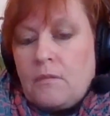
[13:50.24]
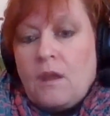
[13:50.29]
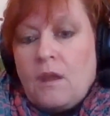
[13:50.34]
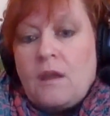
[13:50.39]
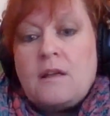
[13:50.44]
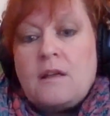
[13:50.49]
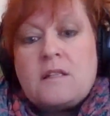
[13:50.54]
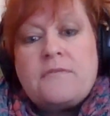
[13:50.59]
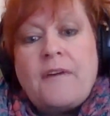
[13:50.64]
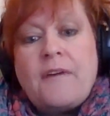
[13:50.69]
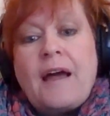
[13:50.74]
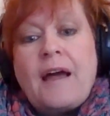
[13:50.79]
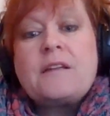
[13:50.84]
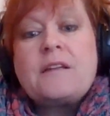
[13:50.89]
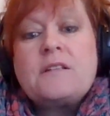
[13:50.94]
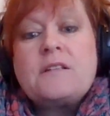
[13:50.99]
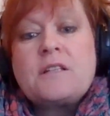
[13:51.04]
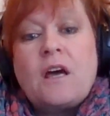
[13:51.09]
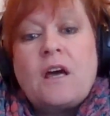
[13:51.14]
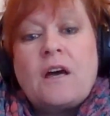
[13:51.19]
it's
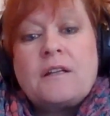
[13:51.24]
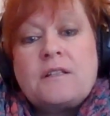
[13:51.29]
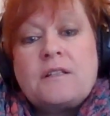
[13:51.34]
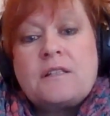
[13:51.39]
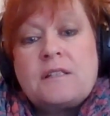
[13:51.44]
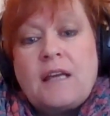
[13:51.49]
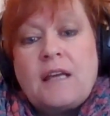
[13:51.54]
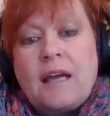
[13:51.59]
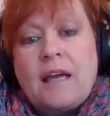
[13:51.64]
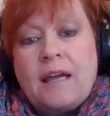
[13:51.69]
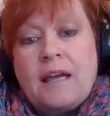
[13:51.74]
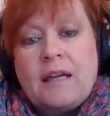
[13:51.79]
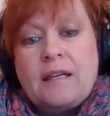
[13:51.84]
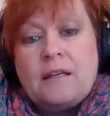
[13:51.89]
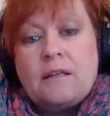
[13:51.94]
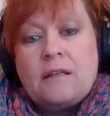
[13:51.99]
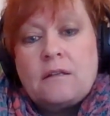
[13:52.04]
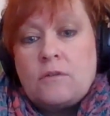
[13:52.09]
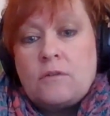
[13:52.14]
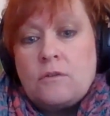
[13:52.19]
Valentine's
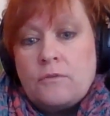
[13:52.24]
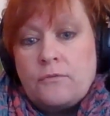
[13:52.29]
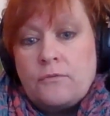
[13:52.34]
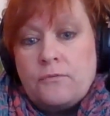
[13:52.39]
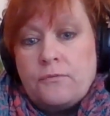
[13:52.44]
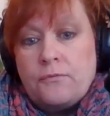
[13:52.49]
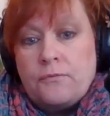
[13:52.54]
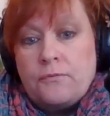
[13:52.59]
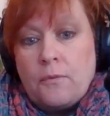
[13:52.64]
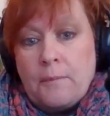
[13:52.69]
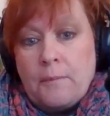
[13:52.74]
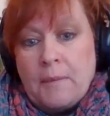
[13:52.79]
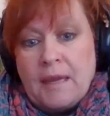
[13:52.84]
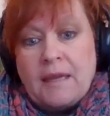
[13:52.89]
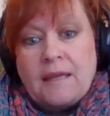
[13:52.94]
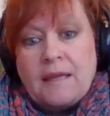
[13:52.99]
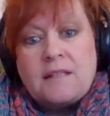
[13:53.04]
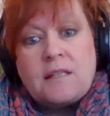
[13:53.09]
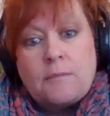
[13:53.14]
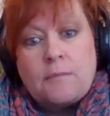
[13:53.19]
Day for
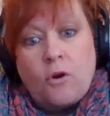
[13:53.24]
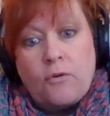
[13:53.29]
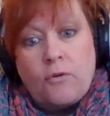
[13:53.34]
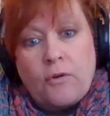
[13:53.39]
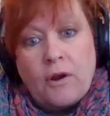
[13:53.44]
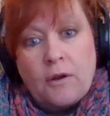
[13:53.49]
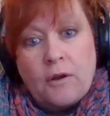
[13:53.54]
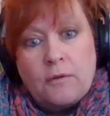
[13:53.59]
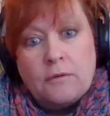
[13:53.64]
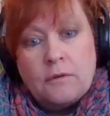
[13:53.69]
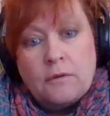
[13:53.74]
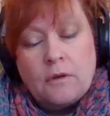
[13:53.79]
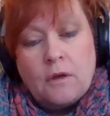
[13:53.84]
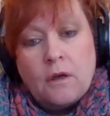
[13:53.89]
me tomorrow.